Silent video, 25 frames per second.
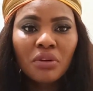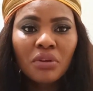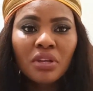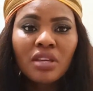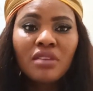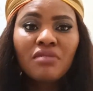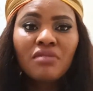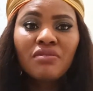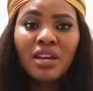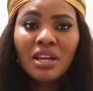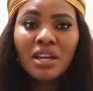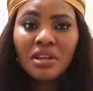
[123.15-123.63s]

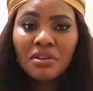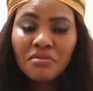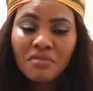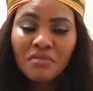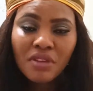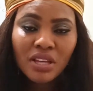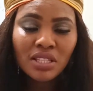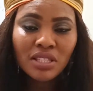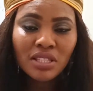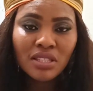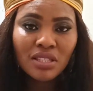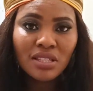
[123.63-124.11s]
okay, if I
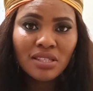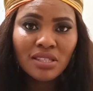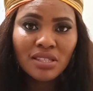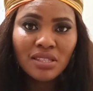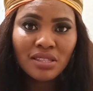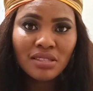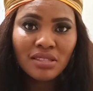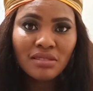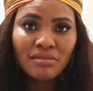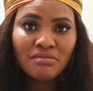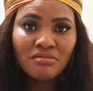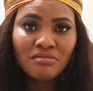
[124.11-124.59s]
create
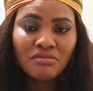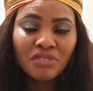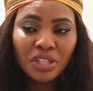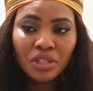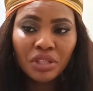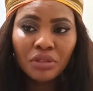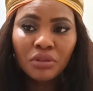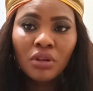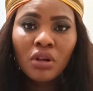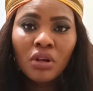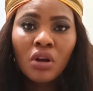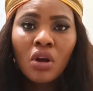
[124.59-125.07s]
this
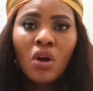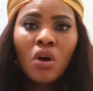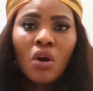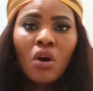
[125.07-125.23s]
reel,